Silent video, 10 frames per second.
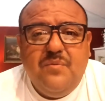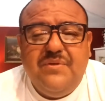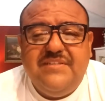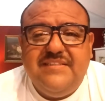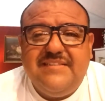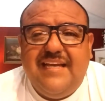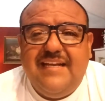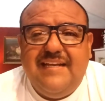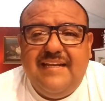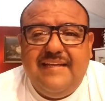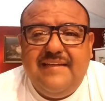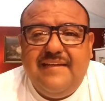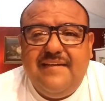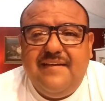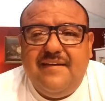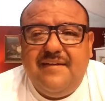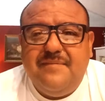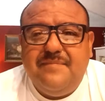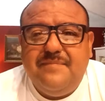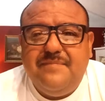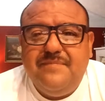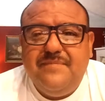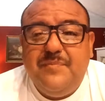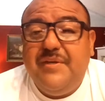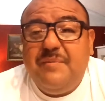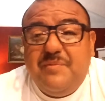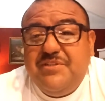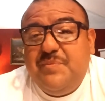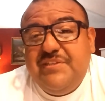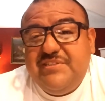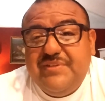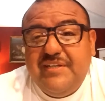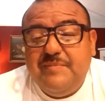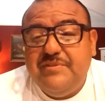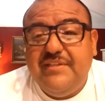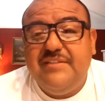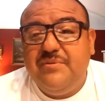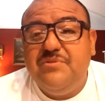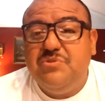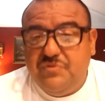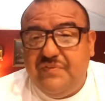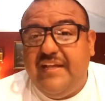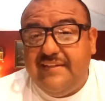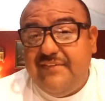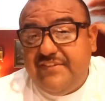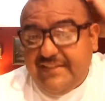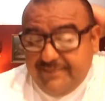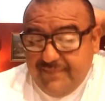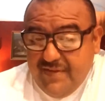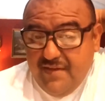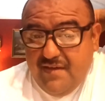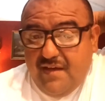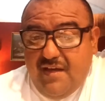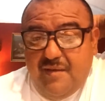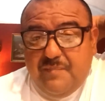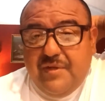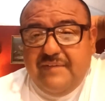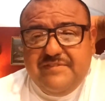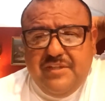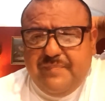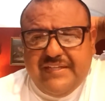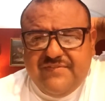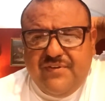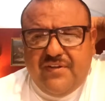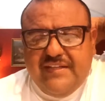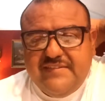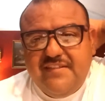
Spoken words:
which is kind of like a, you become a merchant marine straight up, so you're gonna have to go to school for that and everything. But MCL pays for all that